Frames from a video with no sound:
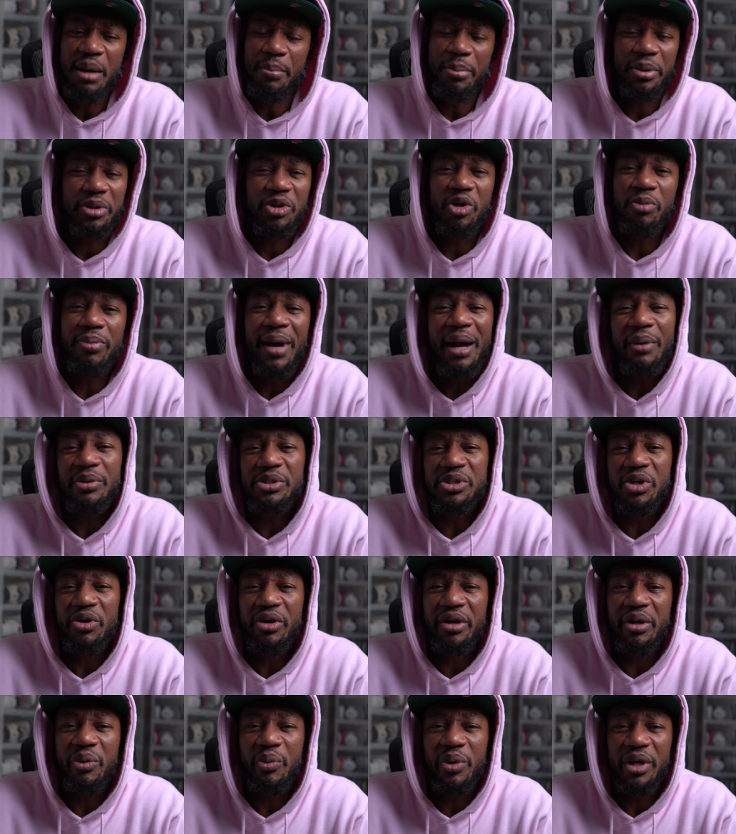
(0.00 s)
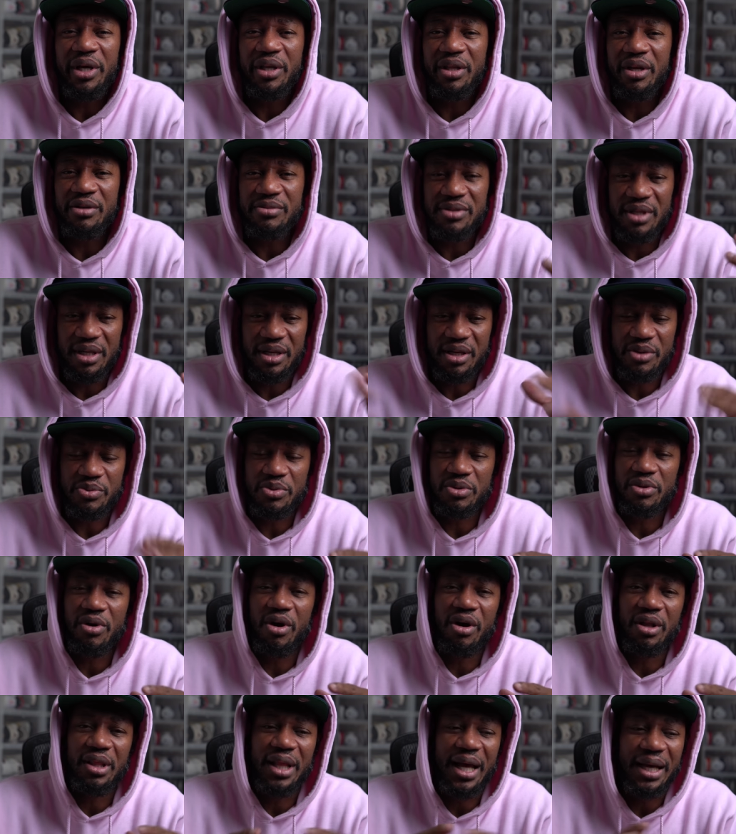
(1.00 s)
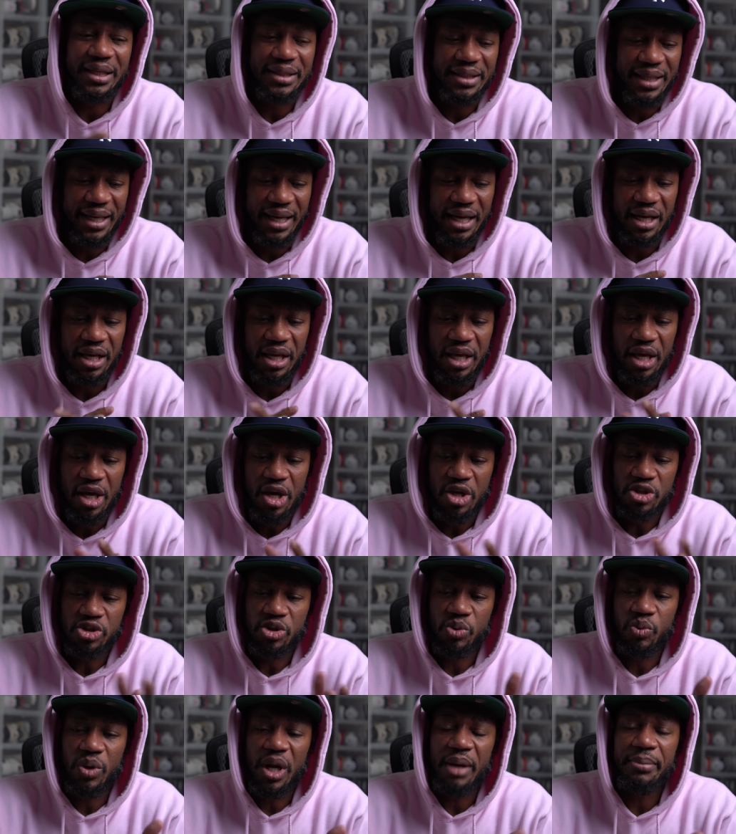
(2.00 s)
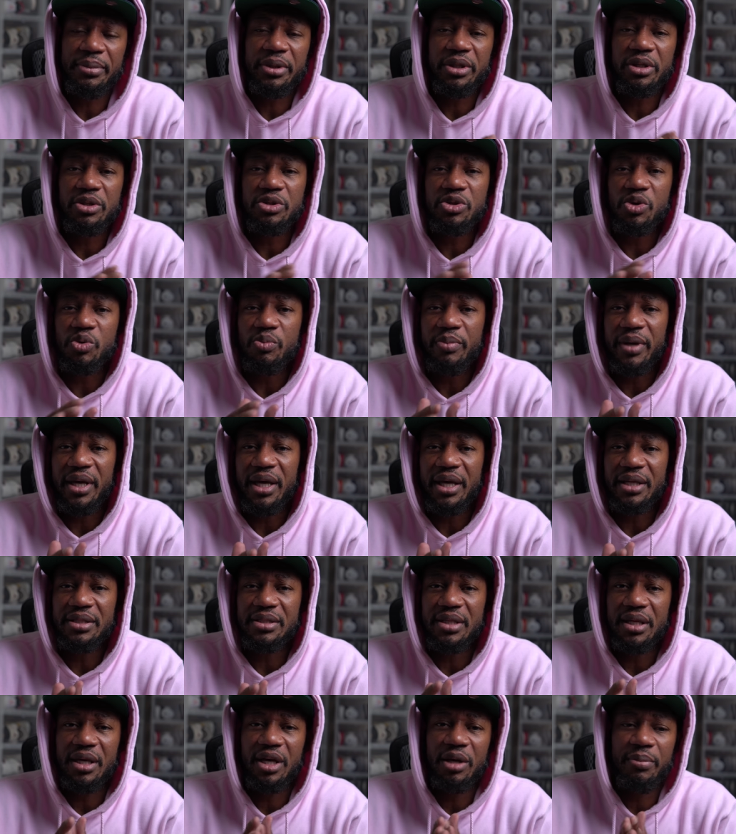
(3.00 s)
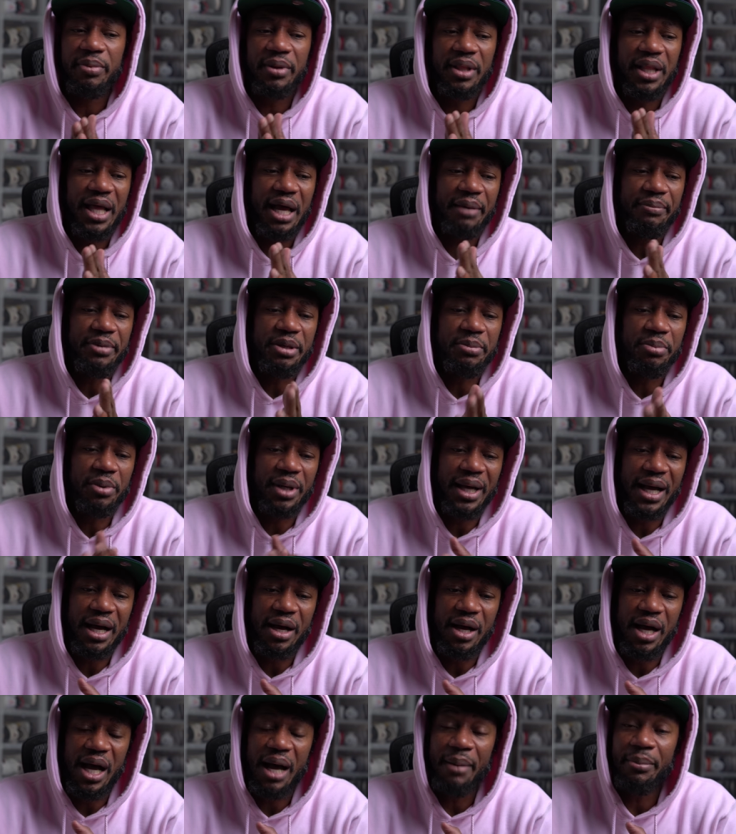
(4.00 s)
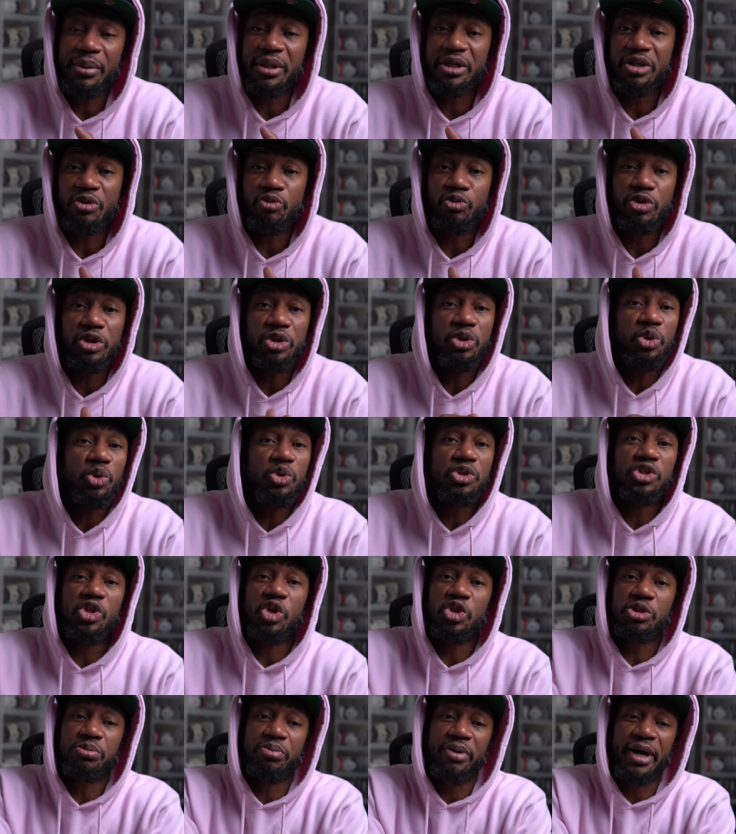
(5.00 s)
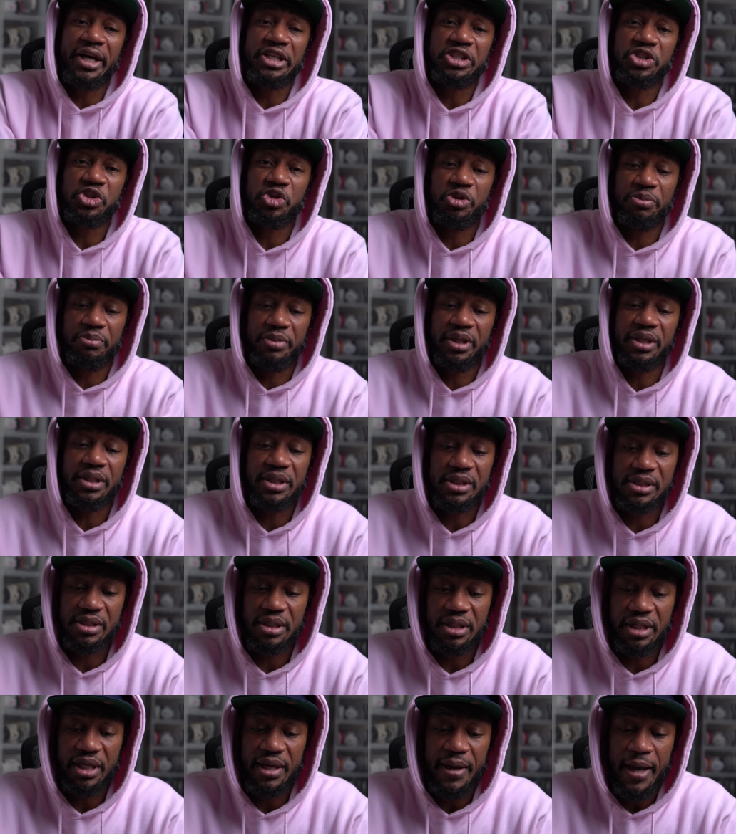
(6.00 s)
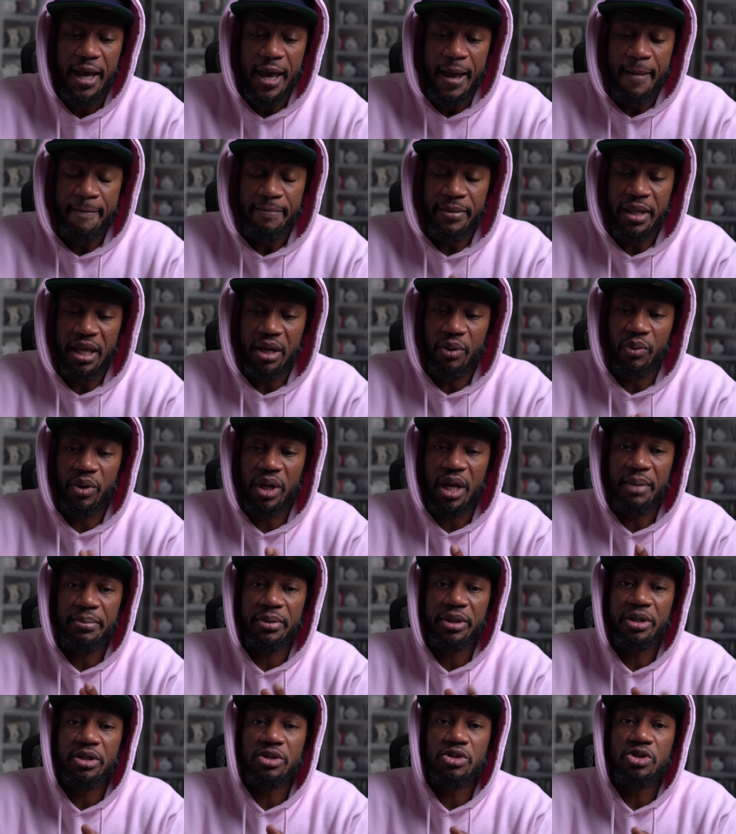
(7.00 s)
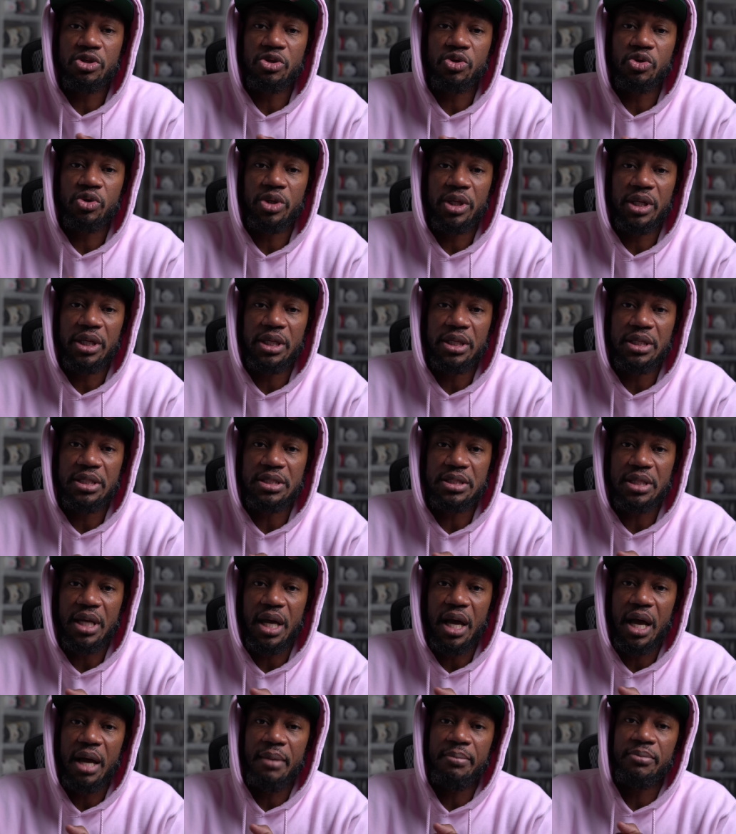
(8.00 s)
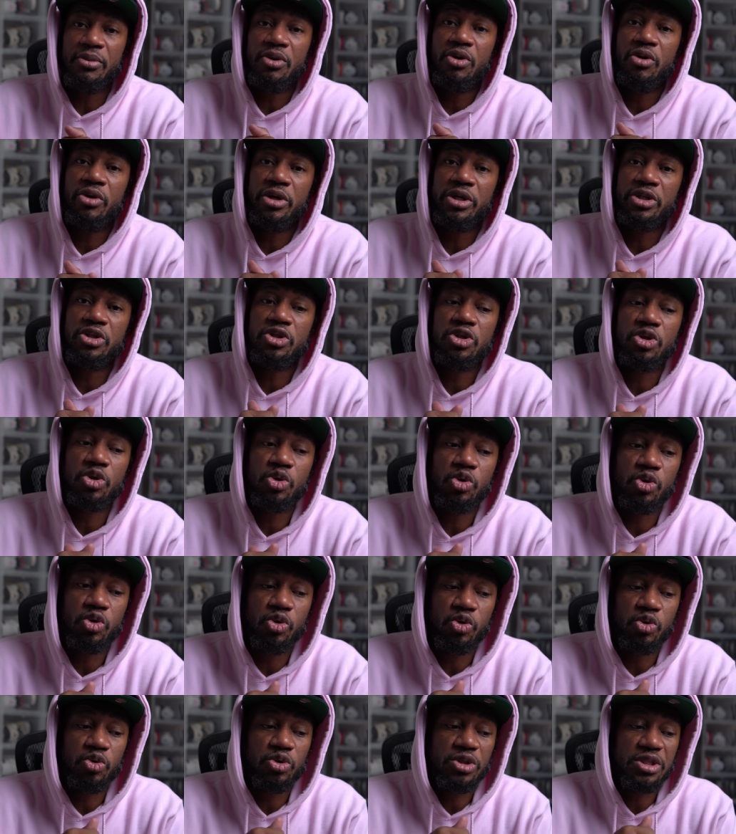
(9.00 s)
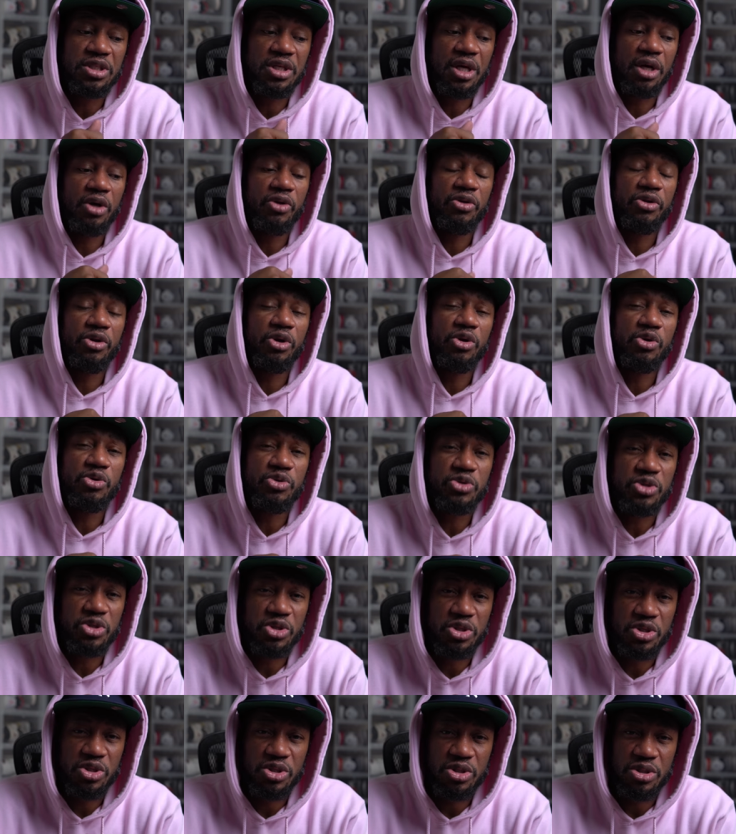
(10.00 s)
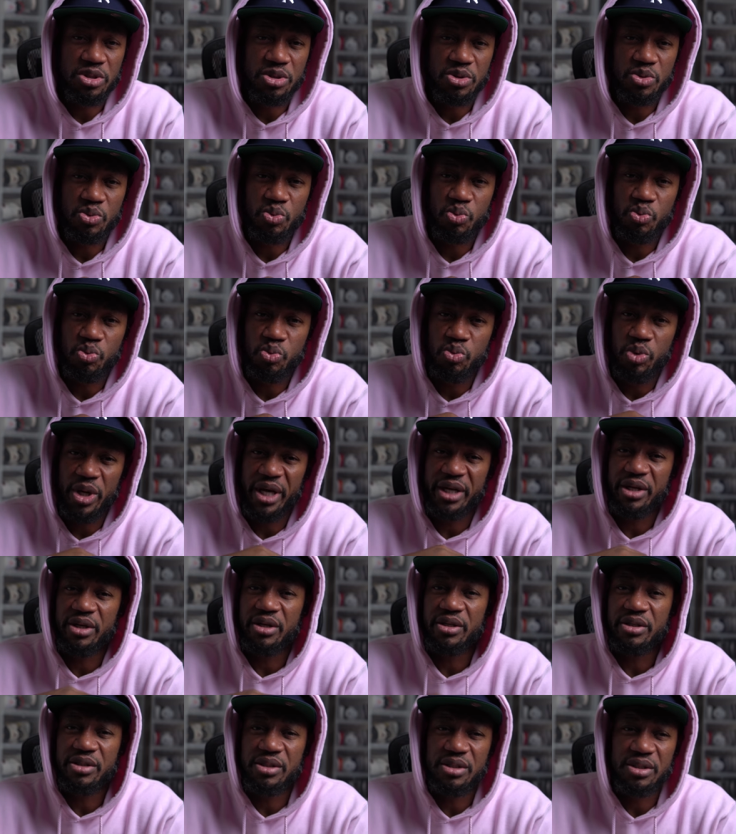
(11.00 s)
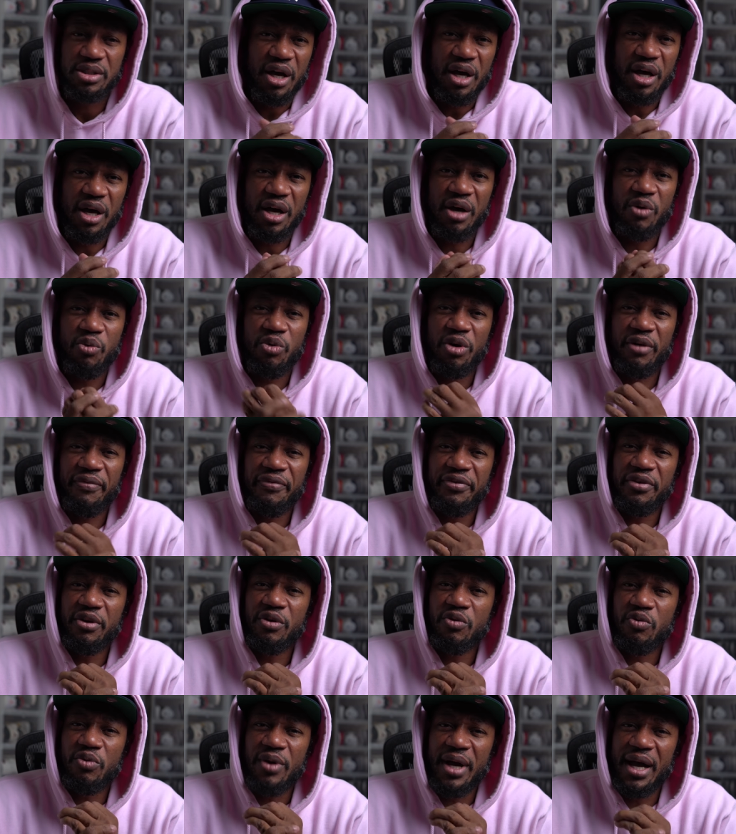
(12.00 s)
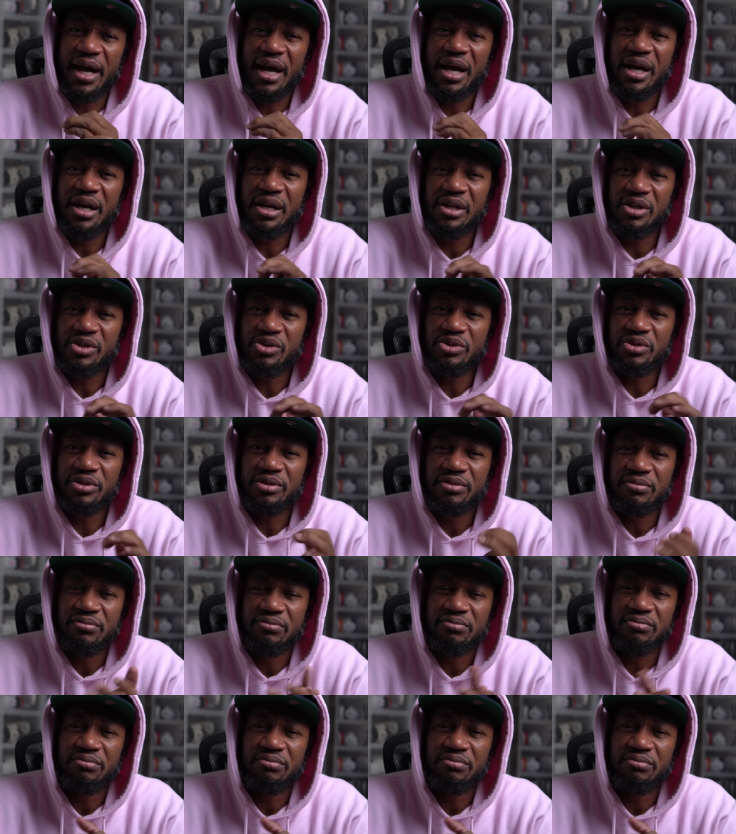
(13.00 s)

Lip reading: but nobody was going anywhere, you know what I'm saying? Because we were all locked down. So what I'm gonna do, man, to help a lot of people out, I'm gonna reduce those prices tremendously. And what I'm gonna do is I'm going to sell those sweaters roughly around